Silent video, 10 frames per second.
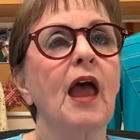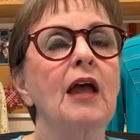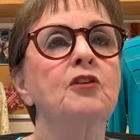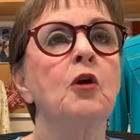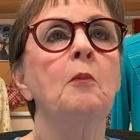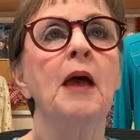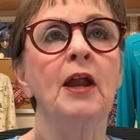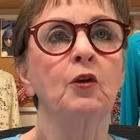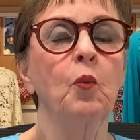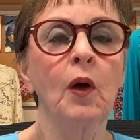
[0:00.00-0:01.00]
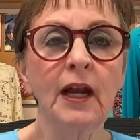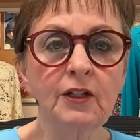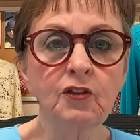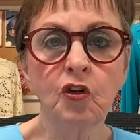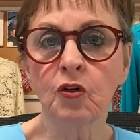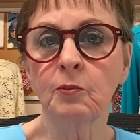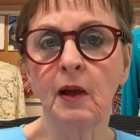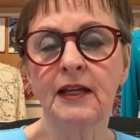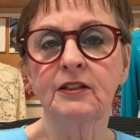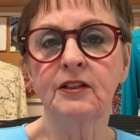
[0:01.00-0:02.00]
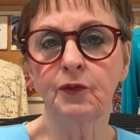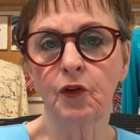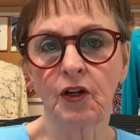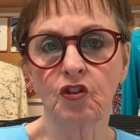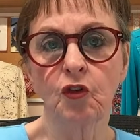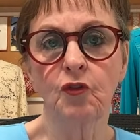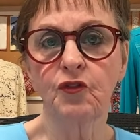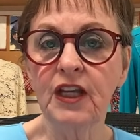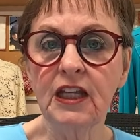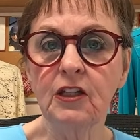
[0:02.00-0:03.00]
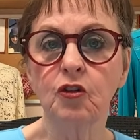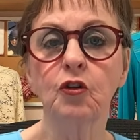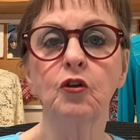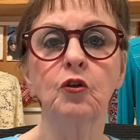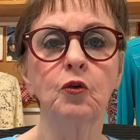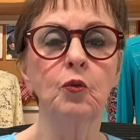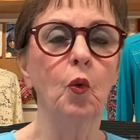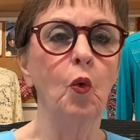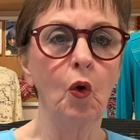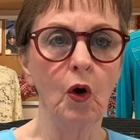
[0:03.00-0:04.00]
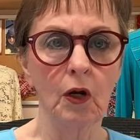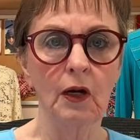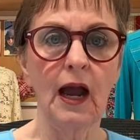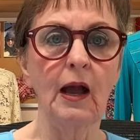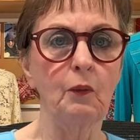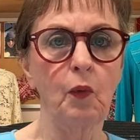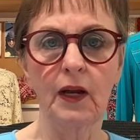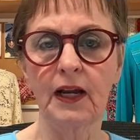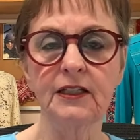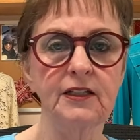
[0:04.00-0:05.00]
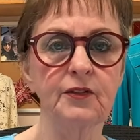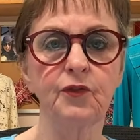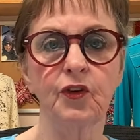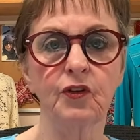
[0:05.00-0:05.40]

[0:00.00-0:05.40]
no matter what I turned my differential feed to, or what I did for